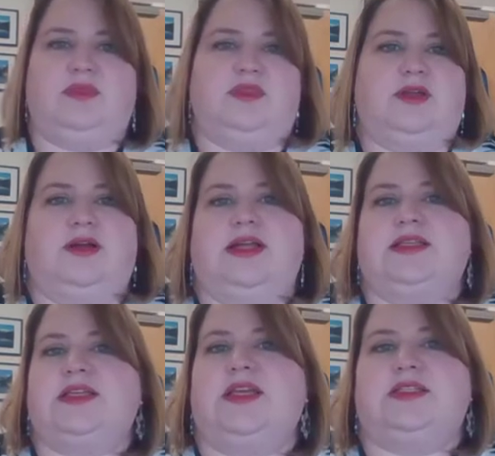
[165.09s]
There
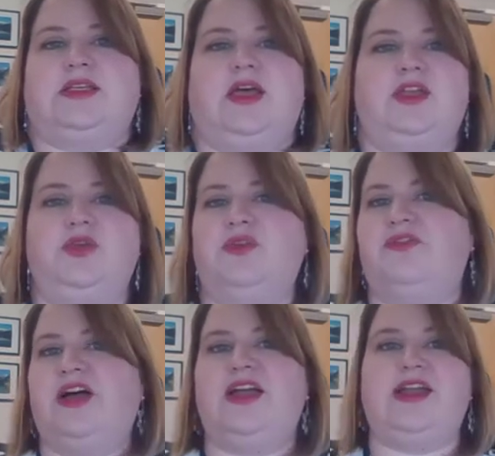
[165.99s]
isn't a
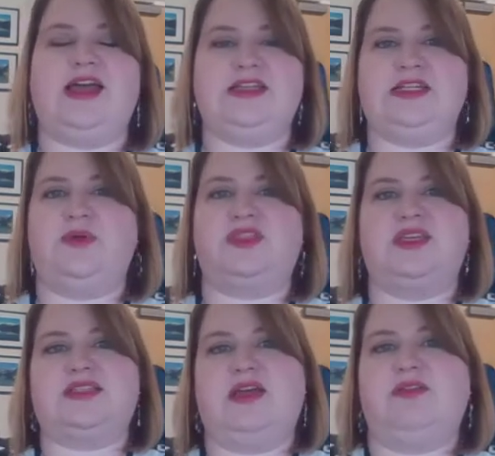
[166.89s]
unified idea with
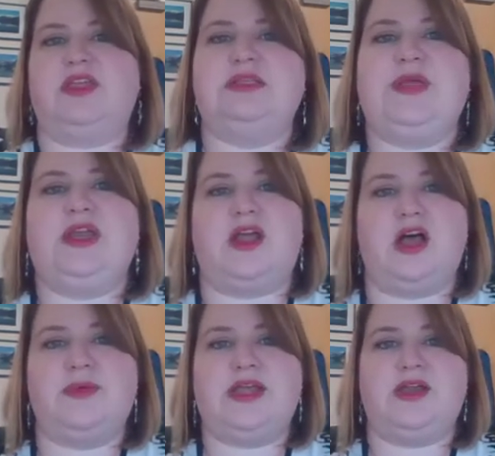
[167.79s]
this. Everything's being
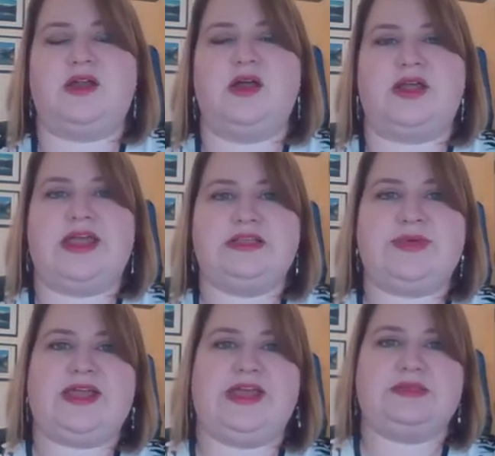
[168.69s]
accommodated on a case
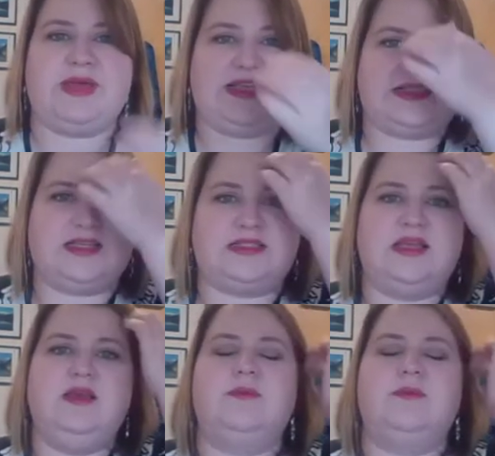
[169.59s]
by case basis.